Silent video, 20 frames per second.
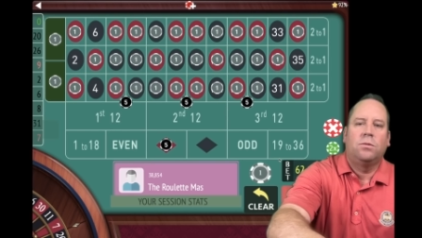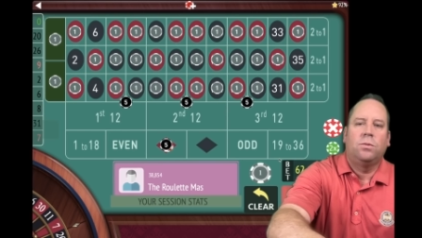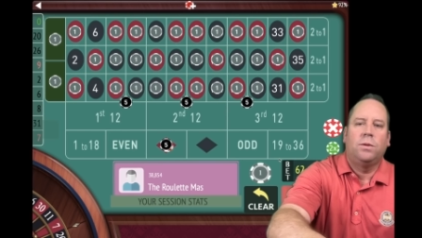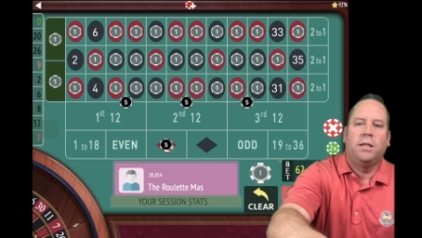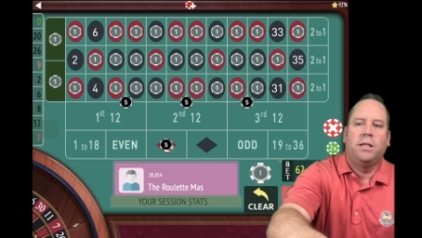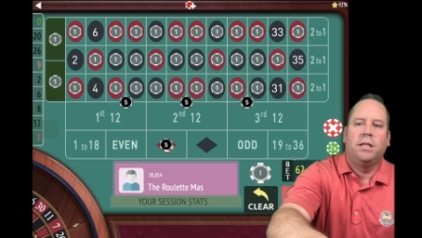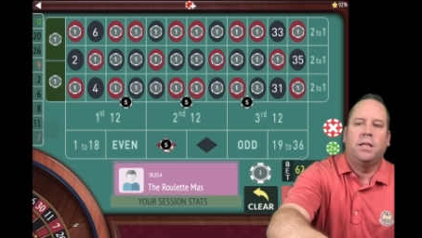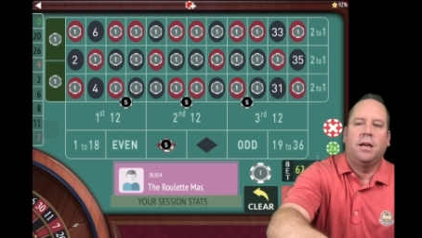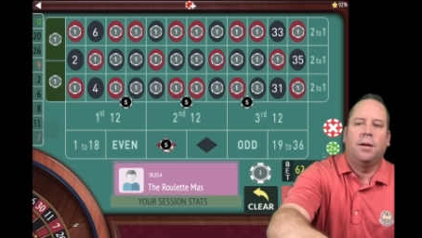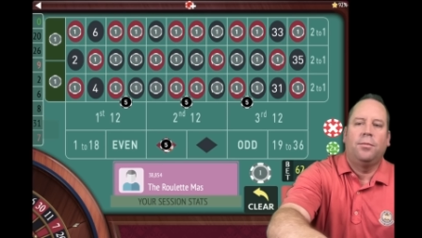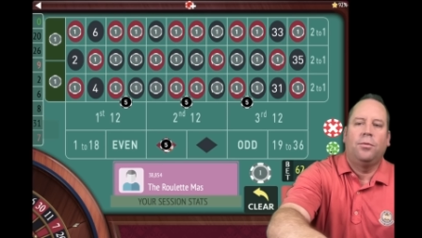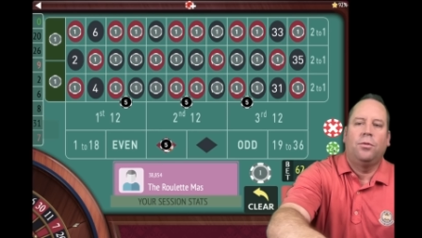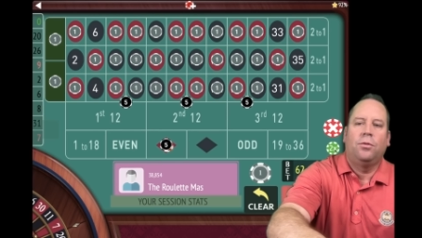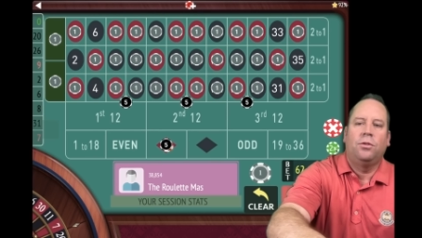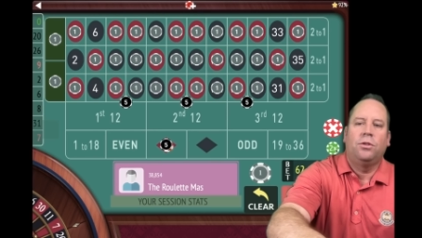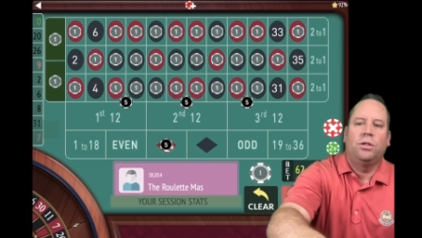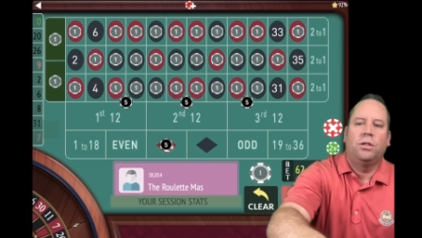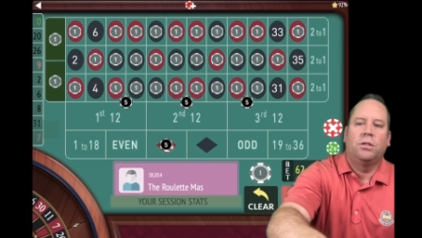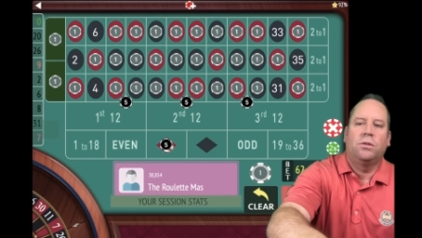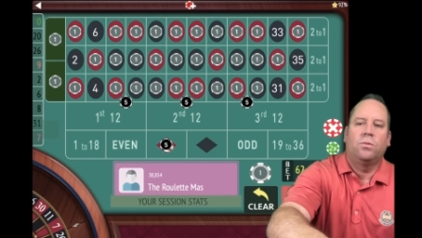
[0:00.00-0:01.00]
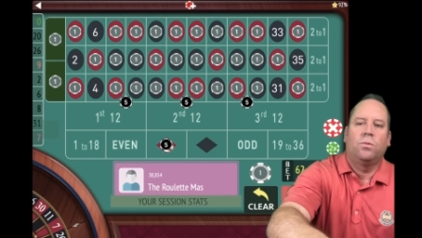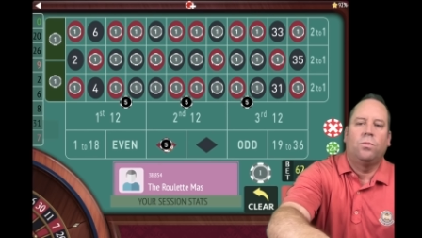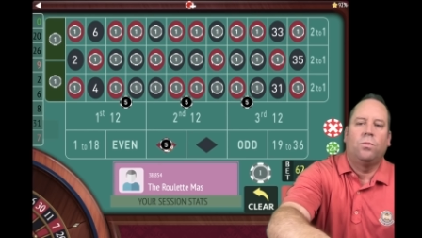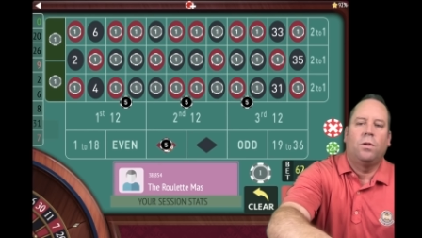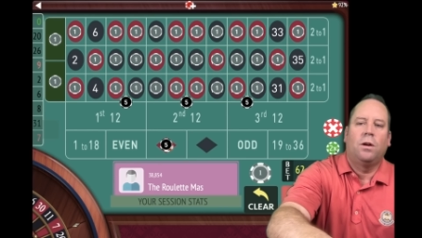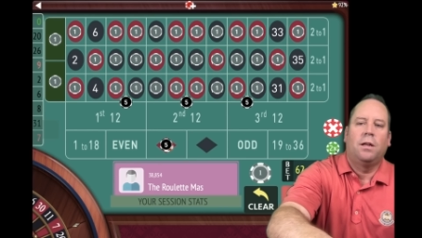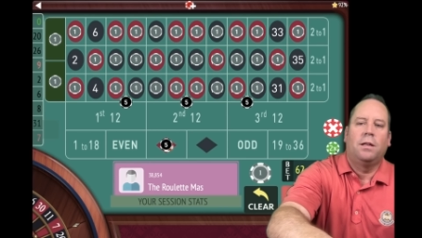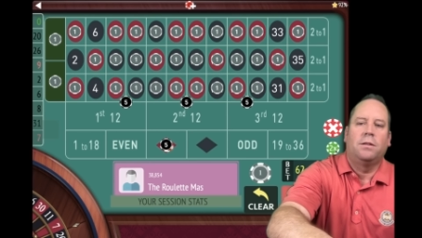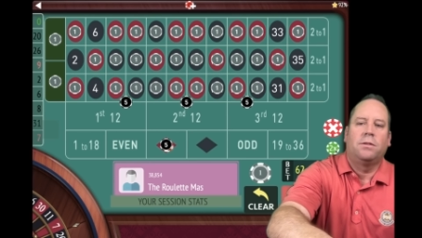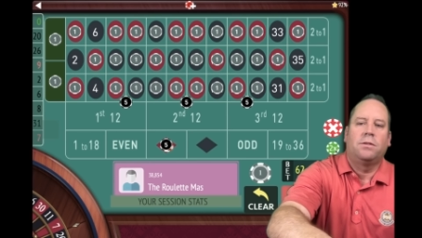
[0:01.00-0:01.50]
we double just
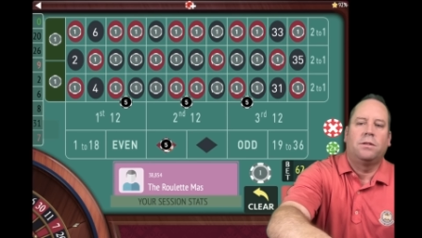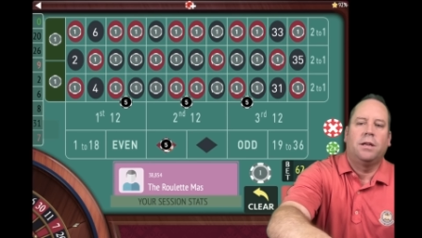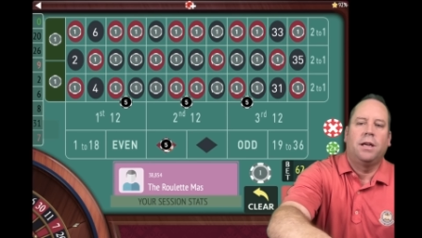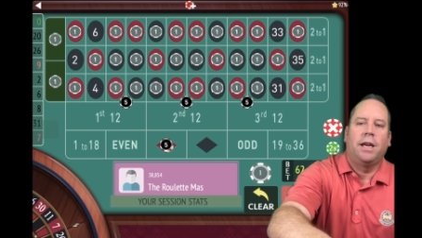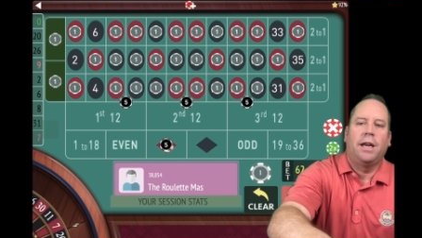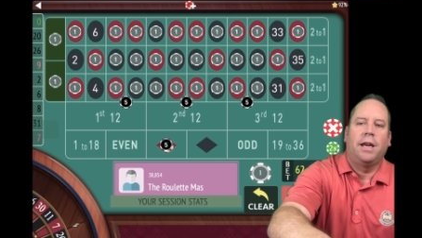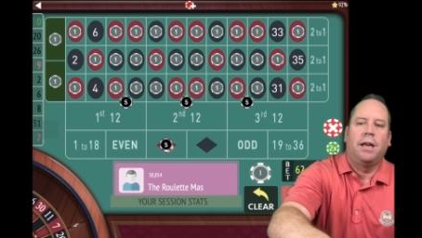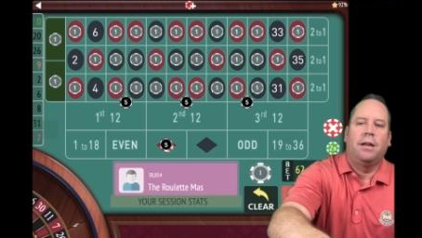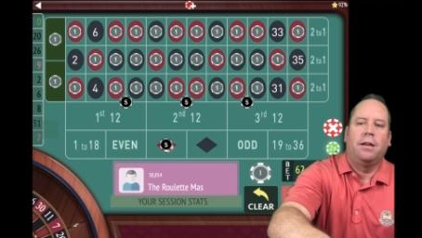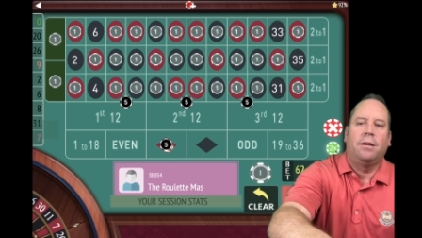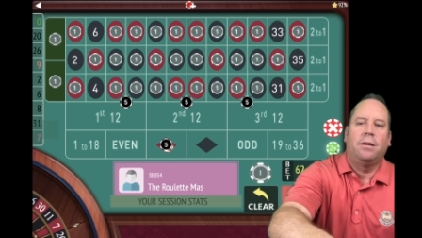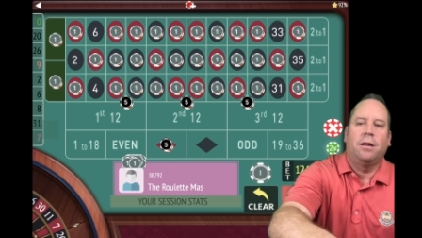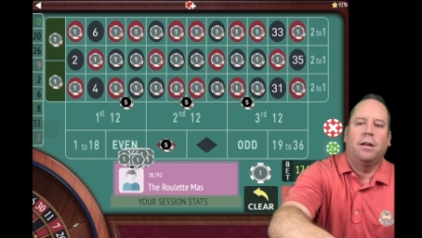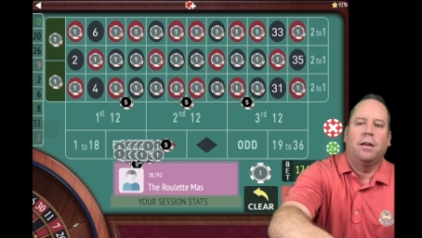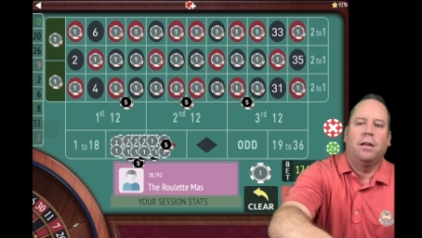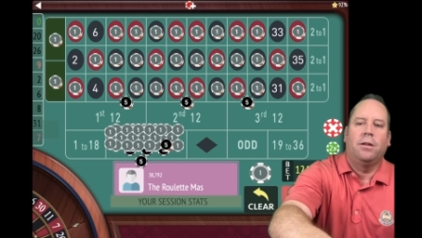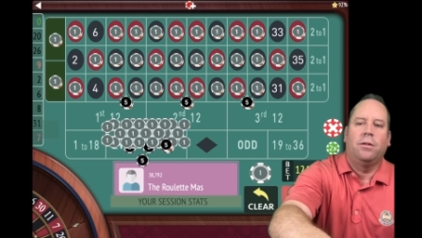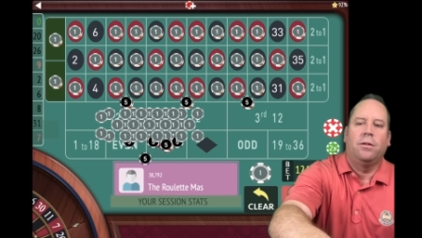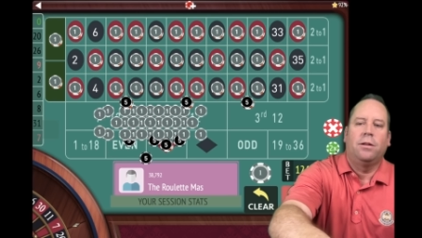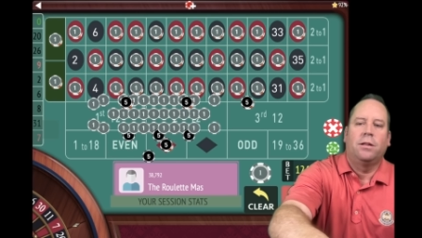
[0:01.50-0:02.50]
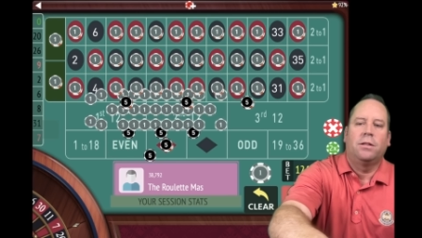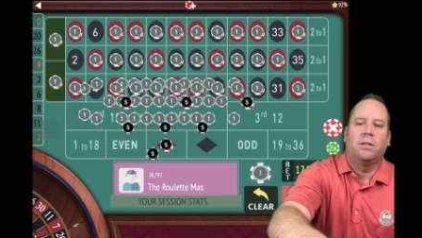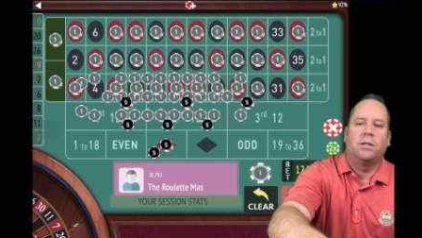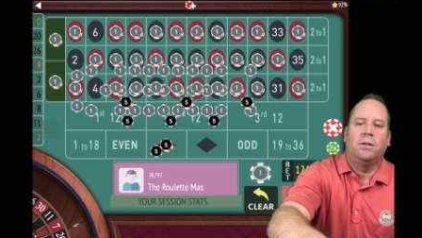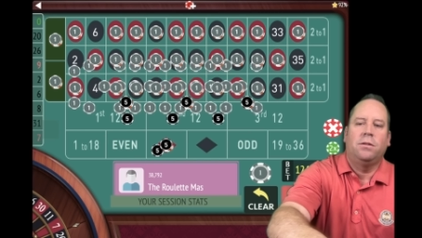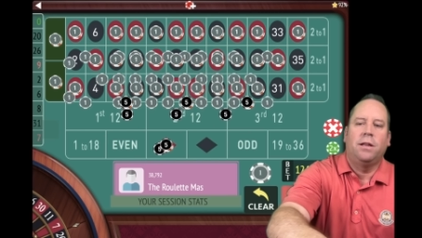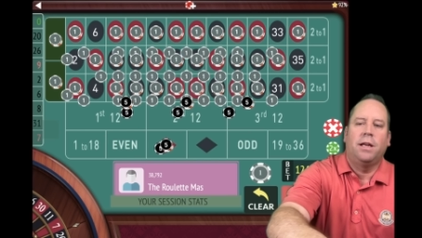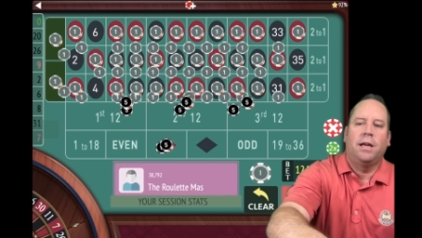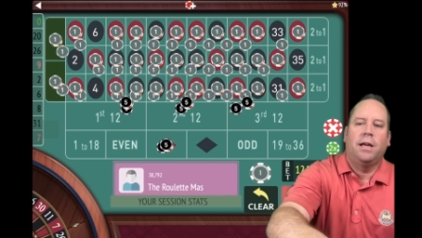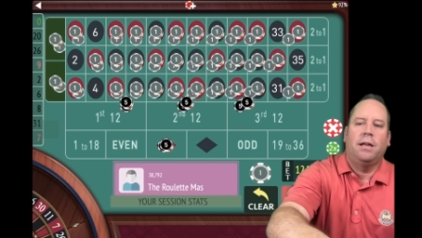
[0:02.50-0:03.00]
once. And uh, let's
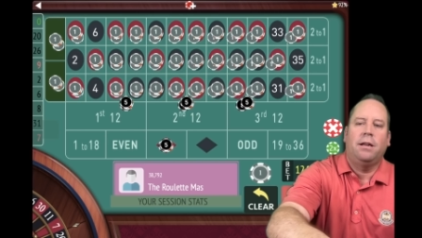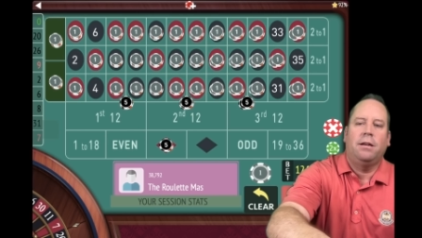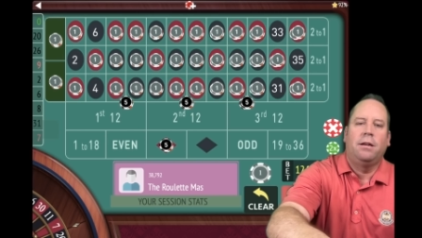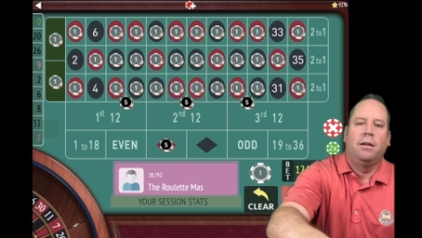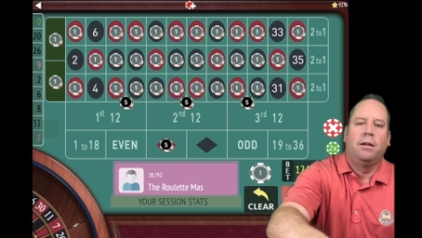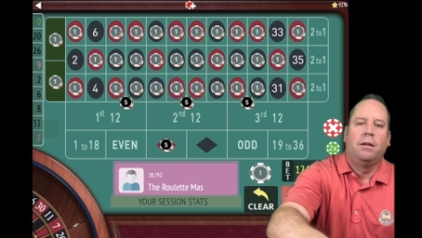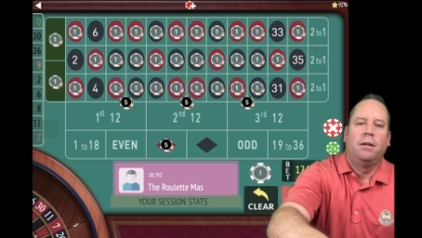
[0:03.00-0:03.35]
do that.